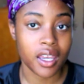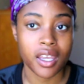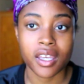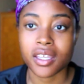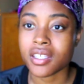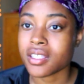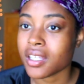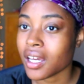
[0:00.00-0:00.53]

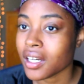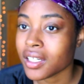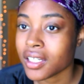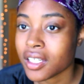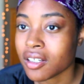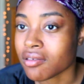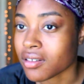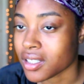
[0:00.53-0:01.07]
it's 90
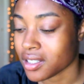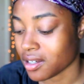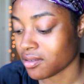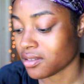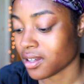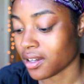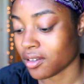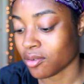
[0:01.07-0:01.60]
degrees
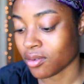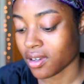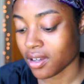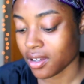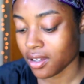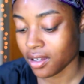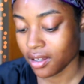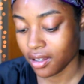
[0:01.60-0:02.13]
outside
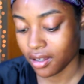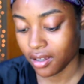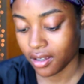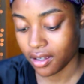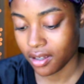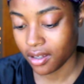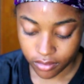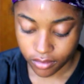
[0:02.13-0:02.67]
okay
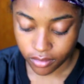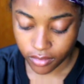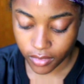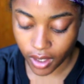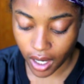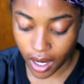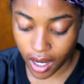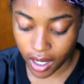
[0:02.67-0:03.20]

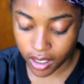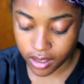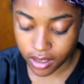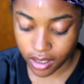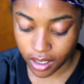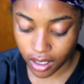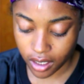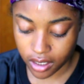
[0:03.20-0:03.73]
the high
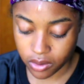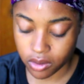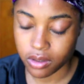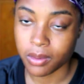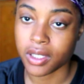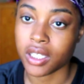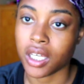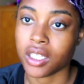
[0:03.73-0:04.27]
today is supposed
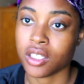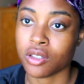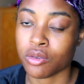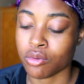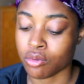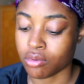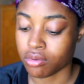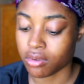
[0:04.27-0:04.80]
to be
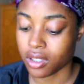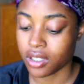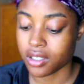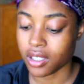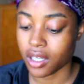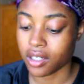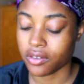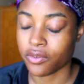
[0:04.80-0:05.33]
92
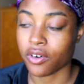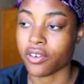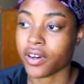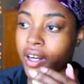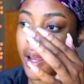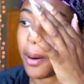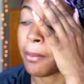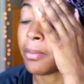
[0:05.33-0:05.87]
it's 84
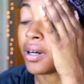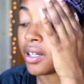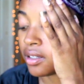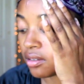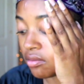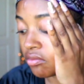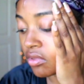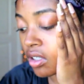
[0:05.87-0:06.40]
right now
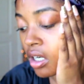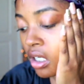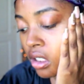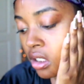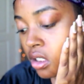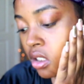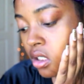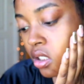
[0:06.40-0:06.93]
but
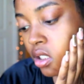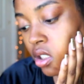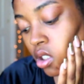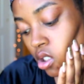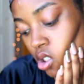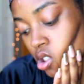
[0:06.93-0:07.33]
regardless